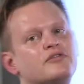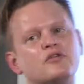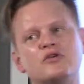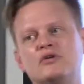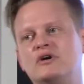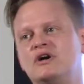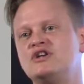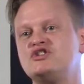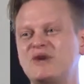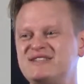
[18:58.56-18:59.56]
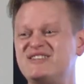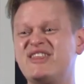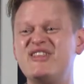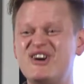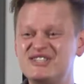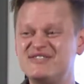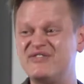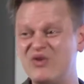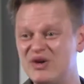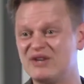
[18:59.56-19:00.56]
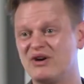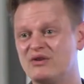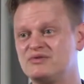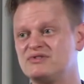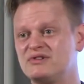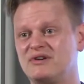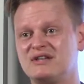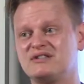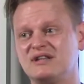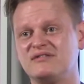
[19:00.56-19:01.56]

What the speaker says: 4 20 to 34-year-olds are actually